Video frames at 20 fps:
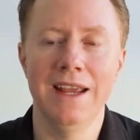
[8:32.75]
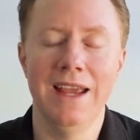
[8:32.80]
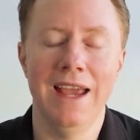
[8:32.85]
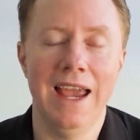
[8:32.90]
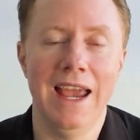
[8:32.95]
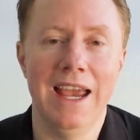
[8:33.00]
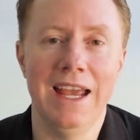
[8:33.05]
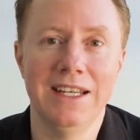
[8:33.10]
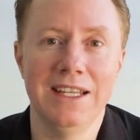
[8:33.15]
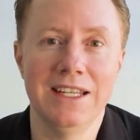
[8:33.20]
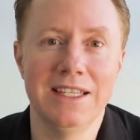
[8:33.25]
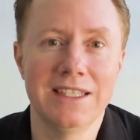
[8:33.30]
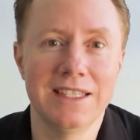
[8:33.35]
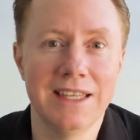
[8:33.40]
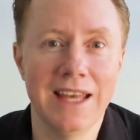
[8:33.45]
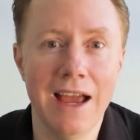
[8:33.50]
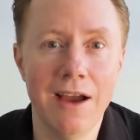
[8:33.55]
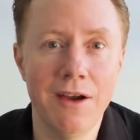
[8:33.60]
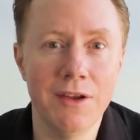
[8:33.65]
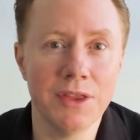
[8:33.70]
And it's
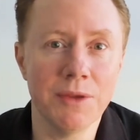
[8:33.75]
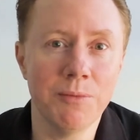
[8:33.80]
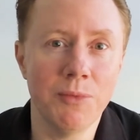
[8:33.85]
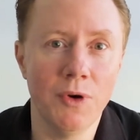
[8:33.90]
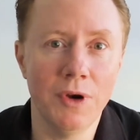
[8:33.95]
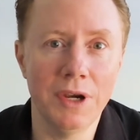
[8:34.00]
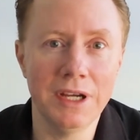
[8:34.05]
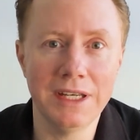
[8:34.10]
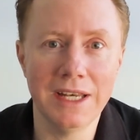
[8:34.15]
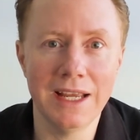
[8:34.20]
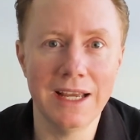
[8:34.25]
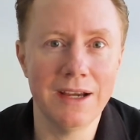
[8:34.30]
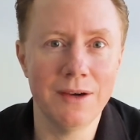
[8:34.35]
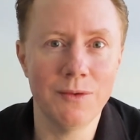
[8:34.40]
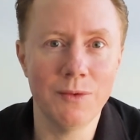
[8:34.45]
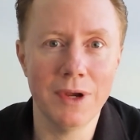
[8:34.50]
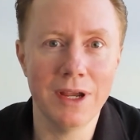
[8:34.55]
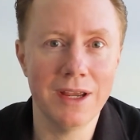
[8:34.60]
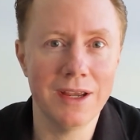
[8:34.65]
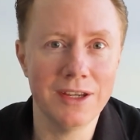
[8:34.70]
now at the point now
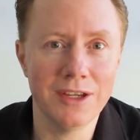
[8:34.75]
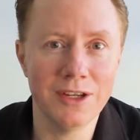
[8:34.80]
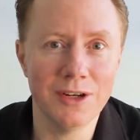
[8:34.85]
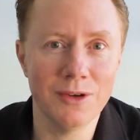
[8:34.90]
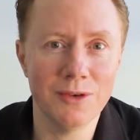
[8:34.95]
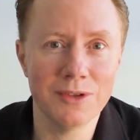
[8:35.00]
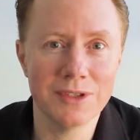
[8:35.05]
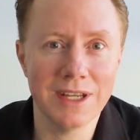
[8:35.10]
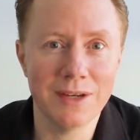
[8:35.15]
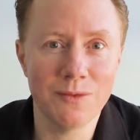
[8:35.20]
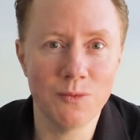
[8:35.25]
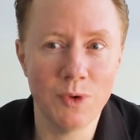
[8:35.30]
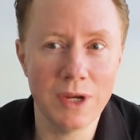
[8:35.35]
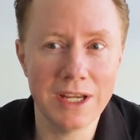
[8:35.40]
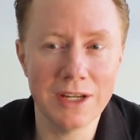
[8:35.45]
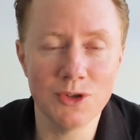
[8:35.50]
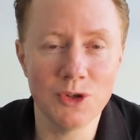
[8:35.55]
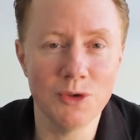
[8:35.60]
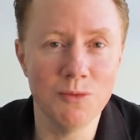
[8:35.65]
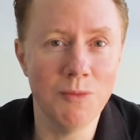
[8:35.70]
where, as I said, we
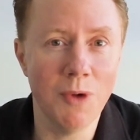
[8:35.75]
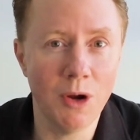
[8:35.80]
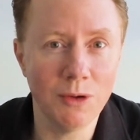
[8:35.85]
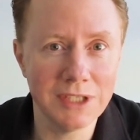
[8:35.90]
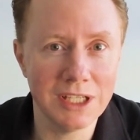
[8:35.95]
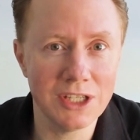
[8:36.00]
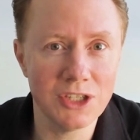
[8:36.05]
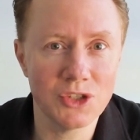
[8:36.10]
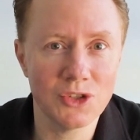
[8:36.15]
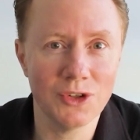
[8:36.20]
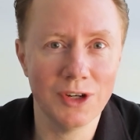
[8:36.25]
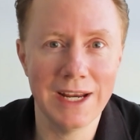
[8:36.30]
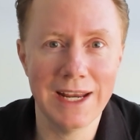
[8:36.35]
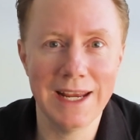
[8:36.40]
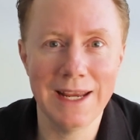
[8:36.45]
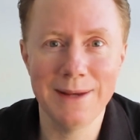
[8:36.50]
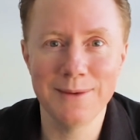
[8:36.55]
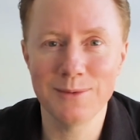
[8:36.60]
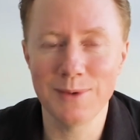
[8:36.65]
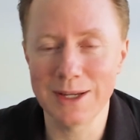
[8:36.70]
can do
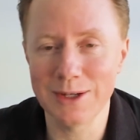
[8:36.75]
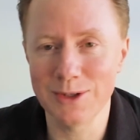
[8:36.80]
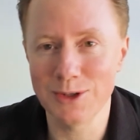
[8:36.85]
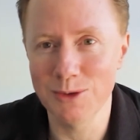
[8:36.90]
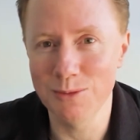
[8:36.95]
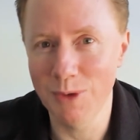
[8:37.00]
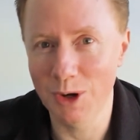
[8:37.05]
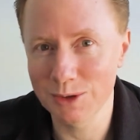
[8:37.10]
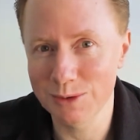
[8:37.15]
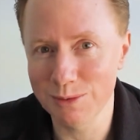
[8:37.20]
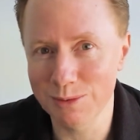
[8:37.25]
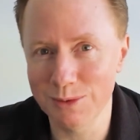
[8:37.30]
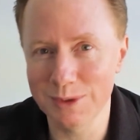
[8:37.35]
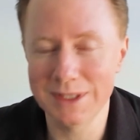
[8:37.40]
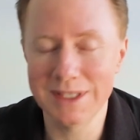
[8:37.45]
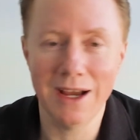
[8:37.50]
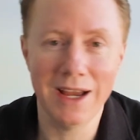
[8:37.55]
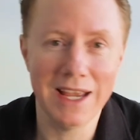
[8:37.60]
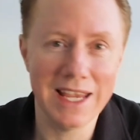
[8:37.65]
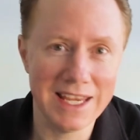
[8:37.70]
multi-streams, we can do multiple
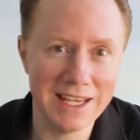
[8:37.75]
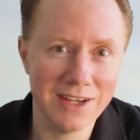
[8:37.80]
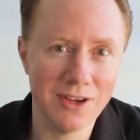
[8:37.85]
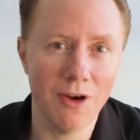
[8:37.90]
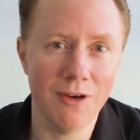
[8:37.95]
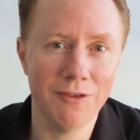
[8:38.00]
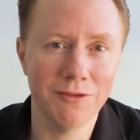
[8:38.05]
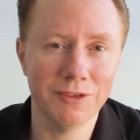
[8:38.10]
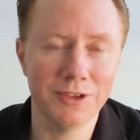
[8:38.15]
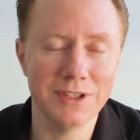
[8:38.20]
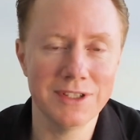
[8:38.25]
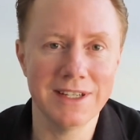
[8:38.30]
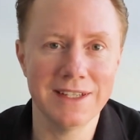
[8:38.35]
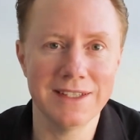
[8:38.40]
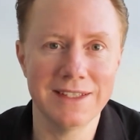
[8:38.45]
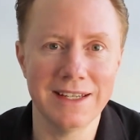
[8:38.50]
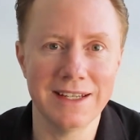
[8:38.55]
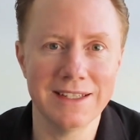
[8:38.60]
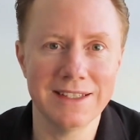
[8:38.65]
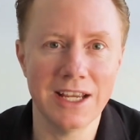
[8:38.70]
day
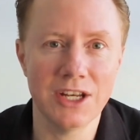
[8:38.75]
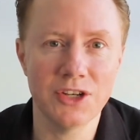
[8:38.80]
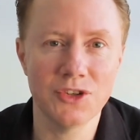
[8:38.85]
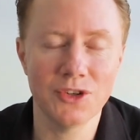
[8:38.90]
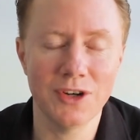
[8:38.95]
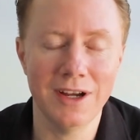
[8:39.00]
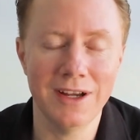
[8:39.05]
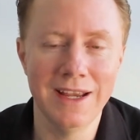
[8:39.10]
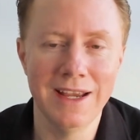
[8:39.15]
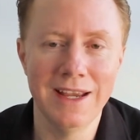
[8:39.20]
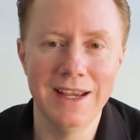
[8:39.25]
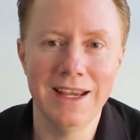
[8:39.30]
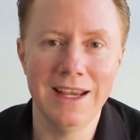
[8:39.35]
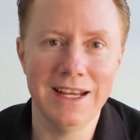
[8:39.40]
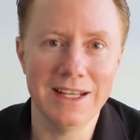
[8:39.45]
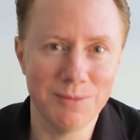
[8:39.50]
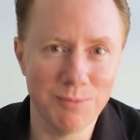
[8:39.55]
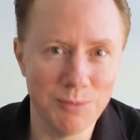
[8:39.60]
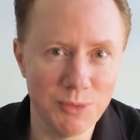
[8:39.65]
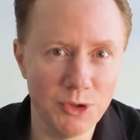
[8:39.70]
conferences, etc.
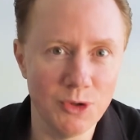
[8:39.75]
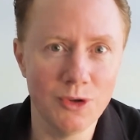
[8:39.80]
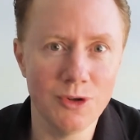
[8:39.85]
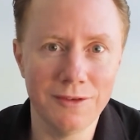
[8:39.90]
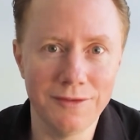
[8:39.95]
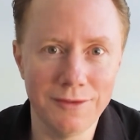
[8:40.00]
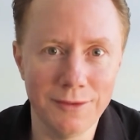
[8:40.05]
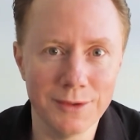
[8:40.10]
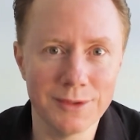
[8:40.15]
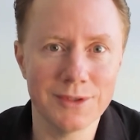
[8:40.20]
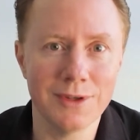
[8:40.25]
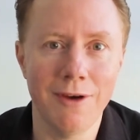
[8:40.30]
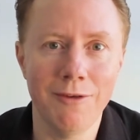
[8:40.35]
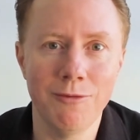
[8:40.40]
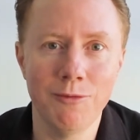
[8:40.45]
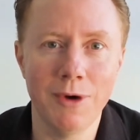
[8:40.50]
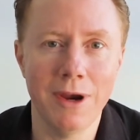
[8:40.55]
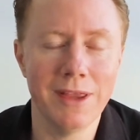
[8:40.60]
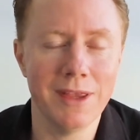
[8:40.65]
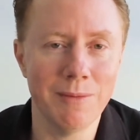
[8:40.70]
It's beautiful
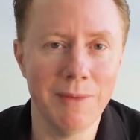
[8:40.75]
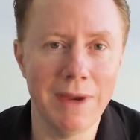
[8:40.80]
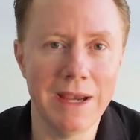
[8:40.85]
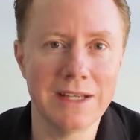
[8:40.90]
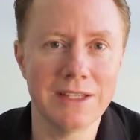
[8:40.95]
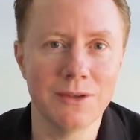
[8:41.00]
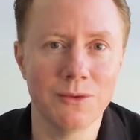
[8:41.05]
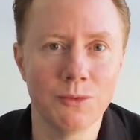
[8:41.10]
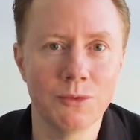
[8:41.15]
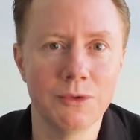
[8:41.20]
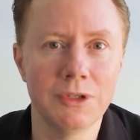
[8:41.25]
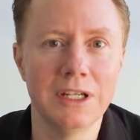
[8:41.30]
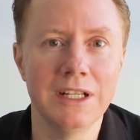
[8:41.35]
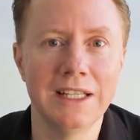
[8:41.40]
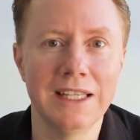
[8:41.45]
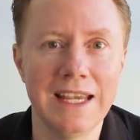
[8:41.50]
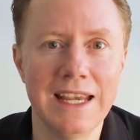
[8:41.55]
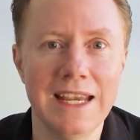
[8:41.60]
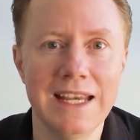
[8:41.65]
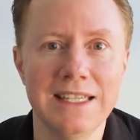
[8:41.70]
software that makes it
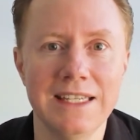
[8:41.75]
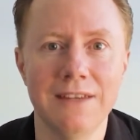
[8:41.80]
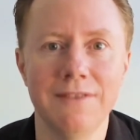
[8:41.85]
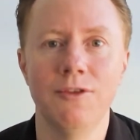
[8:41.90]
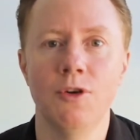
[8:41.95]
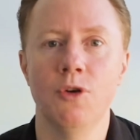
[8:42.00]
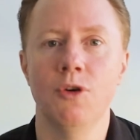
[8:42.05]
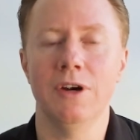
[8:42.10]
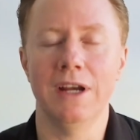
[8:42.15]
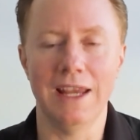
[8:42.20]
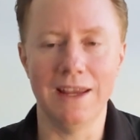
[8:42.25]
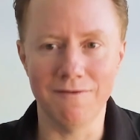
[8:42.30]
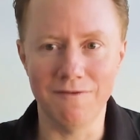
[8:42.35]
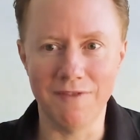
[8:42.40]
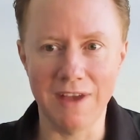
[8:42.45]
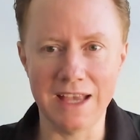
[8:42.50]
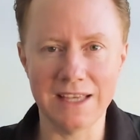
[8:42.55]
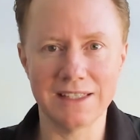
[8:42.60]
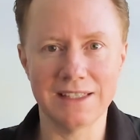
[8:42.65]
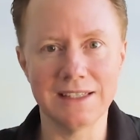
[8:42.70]
really easy for
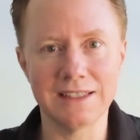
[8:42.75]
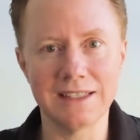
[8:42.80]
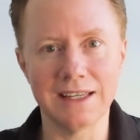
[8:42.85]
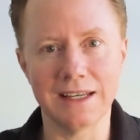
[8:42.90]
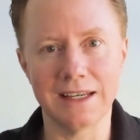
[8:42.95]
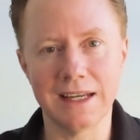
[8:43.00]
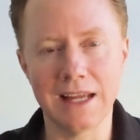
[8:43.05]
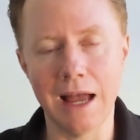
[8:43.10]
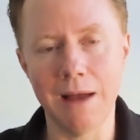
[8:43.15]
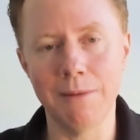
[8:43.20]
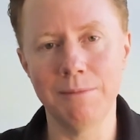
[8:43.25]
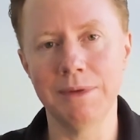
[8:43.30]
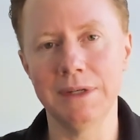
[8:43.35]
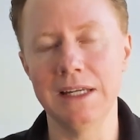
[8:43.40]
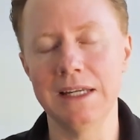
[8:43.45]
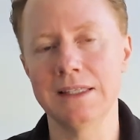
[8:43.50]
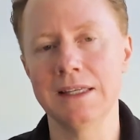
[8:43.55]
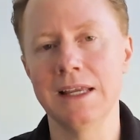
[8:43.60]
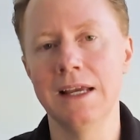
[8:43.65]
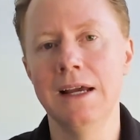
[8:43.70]
investors and
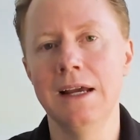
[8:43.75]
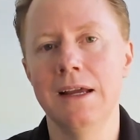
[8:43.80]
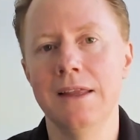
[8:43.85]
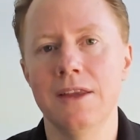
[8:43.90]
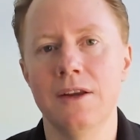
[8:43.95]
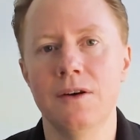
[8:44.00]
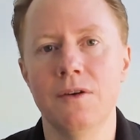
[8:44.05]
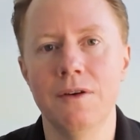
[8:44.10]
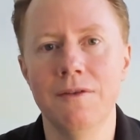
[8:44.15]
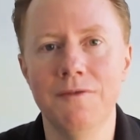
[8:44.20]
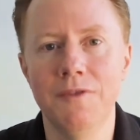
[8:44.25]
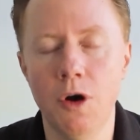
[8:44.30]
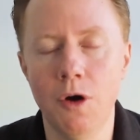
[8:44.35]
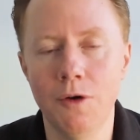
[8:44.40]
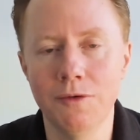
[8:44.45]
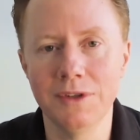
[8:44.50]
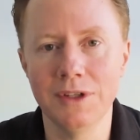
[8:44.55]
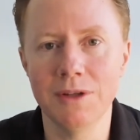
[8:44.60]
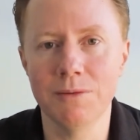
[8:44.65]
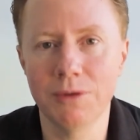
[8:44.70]
companies that are
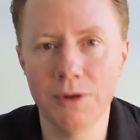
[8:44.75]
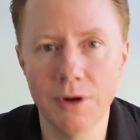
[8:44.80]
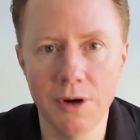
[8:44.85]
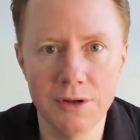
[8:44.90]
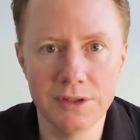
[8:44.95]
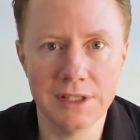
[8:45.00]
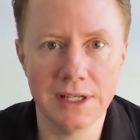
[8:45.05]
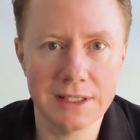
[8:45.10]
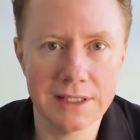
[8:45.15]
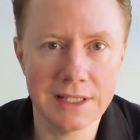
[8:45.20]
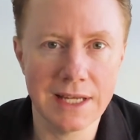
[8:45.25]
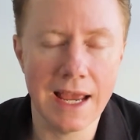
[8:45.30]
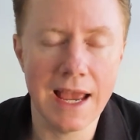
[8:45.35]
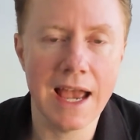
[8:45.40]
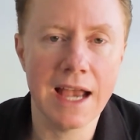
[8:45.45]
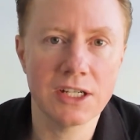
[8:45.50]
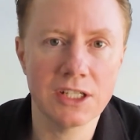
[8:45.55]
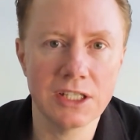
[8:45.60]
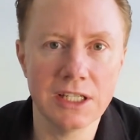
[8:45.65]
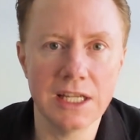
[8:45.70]
involved in the process to
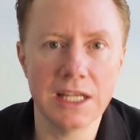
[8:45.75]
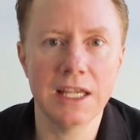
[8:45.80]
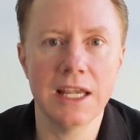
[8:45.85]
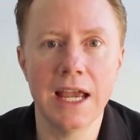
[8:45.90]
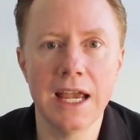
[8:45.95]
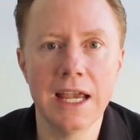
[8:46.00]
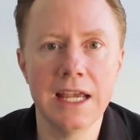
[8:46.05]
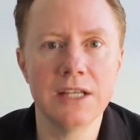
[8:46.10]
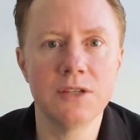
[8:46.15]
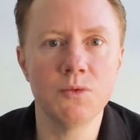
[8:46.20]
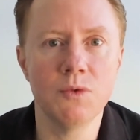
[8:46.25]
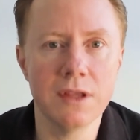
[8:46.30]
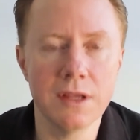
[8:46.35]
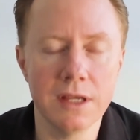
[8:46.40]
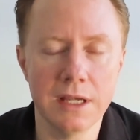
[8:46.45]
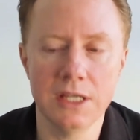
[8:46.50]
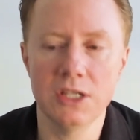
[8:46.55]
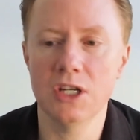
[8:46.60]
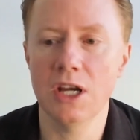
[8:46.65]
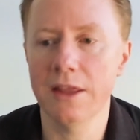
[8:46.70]
actually engage with
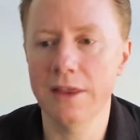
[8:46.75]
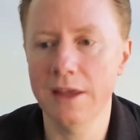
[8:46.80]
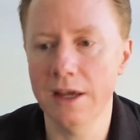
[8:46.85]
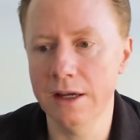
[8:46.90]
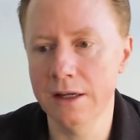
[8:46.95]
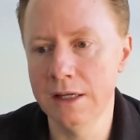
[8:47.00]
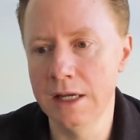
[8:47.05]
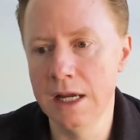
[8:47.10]
each other.